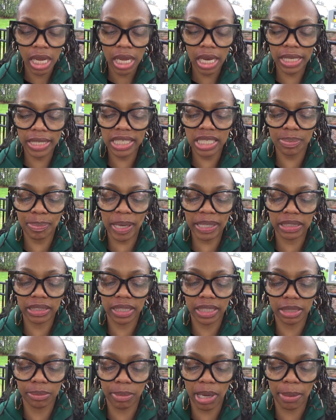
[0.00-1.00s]

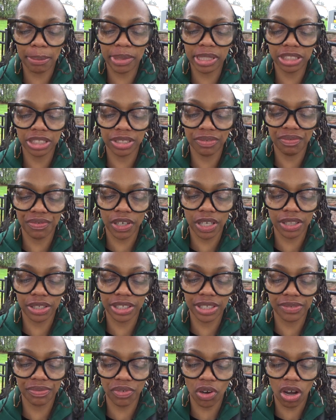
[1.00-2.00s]
Unexpectedly, my mission further
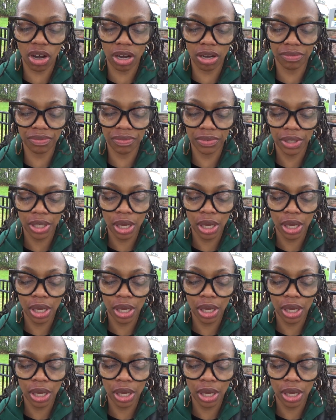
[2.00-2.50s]
evolved